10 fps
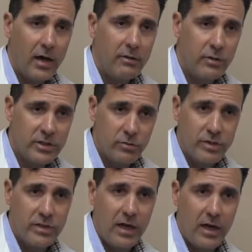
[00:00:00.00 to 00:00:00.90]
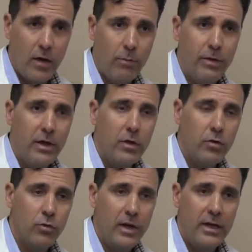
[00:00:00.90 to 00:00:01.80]
which would help
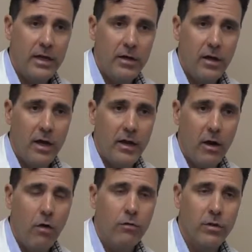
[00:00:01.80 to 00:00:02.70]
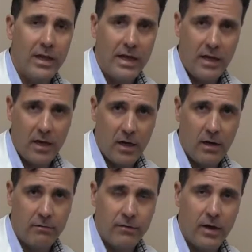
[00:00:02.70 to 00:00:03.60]
create an overlay
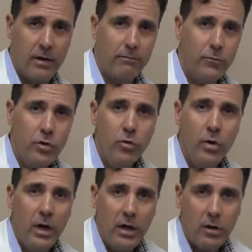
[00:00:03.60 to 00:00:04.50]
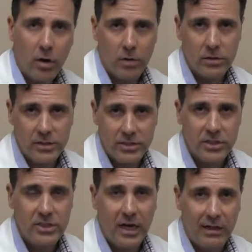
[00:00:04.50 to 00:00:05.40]
of new
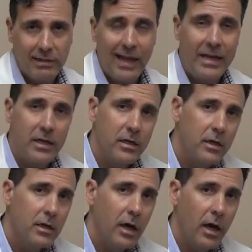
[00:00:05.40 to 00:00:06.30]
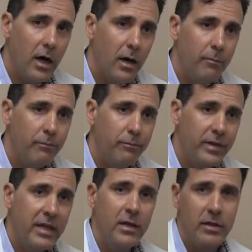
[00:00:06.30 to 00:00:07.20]
cartilage like
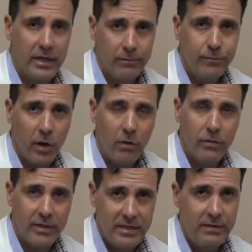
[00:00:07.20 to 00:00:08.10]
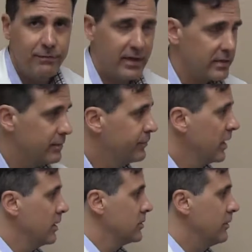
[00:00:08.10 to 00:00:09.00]
healing over the defect.
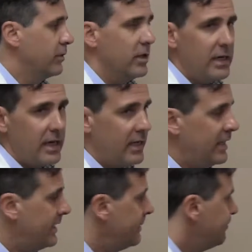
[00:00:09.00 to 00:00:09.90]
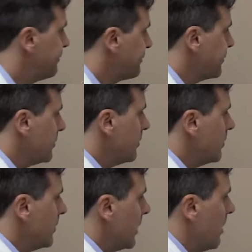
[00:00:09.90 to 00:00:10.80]
So if you look at a knee,
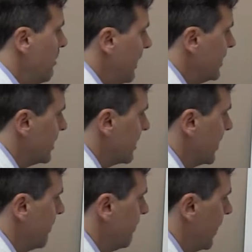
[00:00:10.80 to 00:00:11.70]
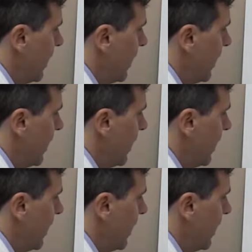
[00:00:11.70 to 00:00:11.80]
basically